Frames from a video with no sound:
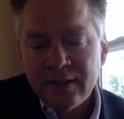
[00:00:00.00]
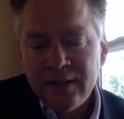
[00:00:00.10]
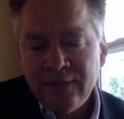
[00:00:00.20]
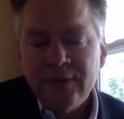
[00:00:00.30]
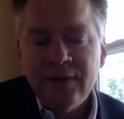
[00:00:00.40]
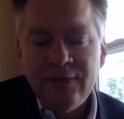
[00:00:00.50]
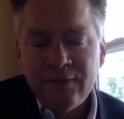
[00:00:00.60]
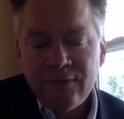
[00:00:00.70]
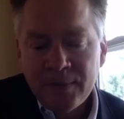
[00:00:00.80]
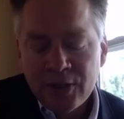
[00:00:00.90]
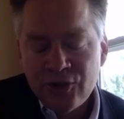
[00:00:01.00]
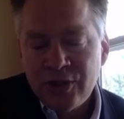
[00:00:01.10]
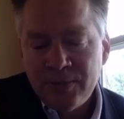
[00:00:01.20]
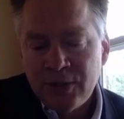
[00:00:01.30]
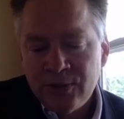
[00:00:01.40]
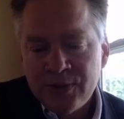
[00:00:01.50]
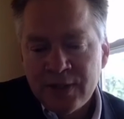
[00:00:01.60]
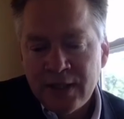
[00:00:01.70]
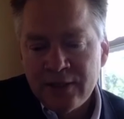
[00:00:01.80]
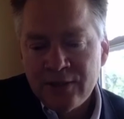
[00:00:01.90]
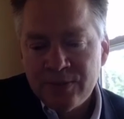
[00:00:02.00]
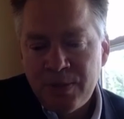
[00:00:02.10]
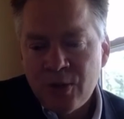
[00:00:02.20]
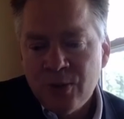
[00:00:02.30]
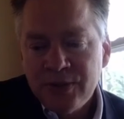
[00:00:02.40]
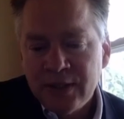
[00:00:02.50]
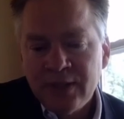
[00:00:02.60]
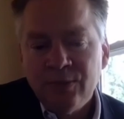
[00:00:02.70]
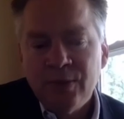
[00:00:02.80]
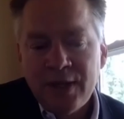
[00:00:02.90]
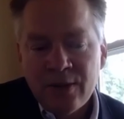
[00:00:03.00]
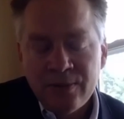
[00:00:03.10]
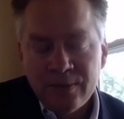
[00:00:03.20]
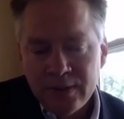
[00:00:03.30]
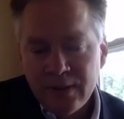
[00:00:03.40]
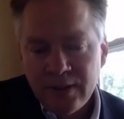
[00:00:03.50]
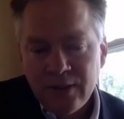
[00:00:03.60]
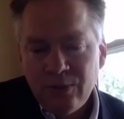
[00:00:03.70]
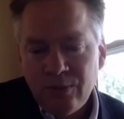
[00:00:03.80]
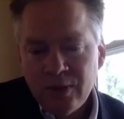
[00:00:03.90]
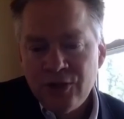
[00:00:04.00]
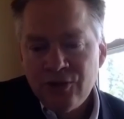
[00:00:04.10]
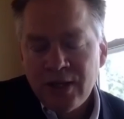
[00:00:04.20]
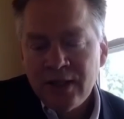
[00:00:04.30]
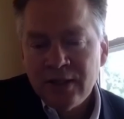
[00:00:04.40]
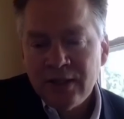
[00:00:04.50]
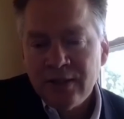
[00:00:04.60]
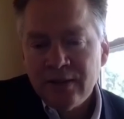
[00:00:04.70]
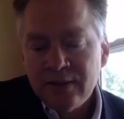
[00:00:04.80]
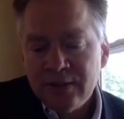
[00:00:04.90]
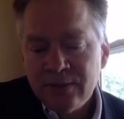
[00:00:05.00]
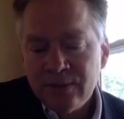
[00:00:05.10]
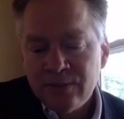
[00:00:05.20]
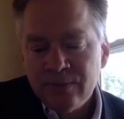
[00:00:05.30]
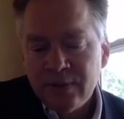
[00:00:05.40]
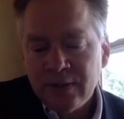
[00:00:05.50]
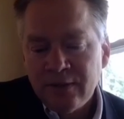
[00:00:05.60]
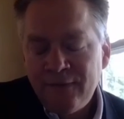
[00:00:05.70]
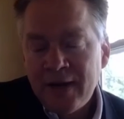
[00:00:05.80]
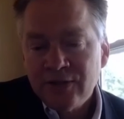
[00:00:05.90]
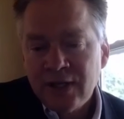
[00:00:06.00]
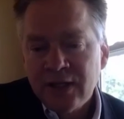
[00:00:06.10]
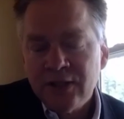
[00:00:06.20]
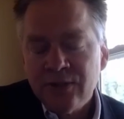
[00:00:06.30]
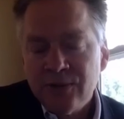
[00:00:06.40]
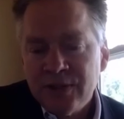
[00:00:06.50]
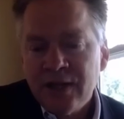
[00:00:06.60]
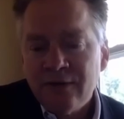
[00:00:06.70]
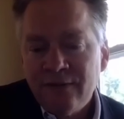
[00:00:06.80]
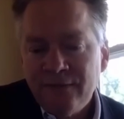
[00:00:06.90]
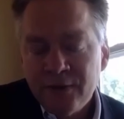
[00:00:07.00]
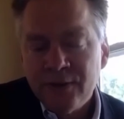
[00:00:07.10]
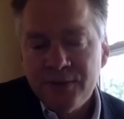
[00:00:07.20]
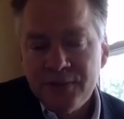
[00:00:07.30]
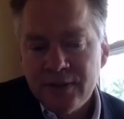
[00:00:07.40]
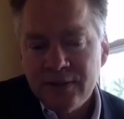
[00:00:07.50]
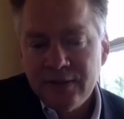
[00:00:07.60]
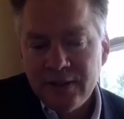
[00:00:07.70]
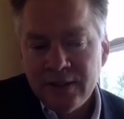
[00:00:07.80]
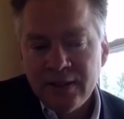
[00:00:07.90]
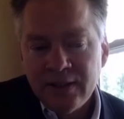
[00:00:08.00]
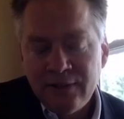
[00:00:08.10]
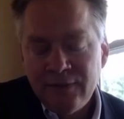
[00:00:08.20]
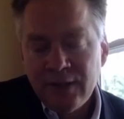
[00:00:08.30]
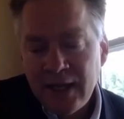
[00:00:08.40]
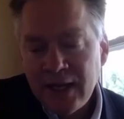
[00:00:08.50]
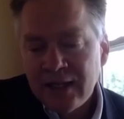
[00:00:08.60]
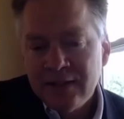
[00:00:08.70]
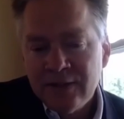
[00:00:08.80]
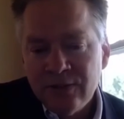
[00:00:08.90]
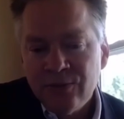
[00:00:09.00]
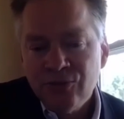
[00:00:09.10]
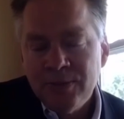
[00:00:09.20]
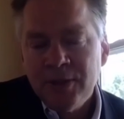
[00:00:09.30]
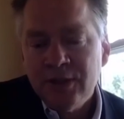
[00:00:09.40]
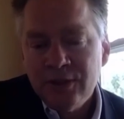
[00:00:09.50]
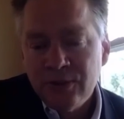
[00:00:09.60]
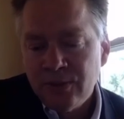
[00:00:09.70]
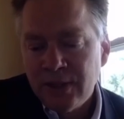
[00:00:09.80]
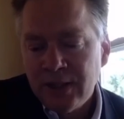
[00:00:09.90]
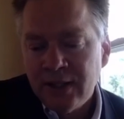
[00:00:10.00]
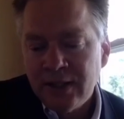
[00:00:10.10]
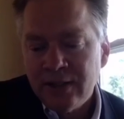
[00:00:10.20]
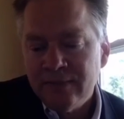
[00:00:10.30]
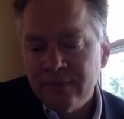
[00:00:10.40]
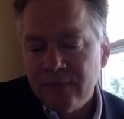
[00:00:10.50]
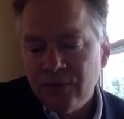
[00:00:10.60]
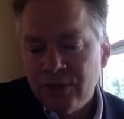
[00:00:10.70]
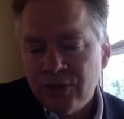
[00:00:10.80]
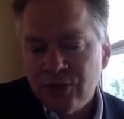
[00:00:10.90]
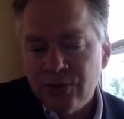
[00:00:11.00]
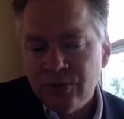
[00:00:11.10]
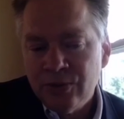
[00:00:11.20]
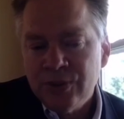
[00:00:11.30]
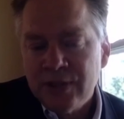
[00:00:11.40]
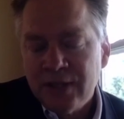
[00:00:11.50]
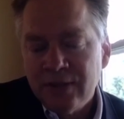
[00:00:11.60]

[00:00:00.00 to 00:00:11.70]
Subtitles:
even from a legitimate news site, just post it without really trying to fact check it yourself first. And if you can't, then you attribute it to a traditional news site.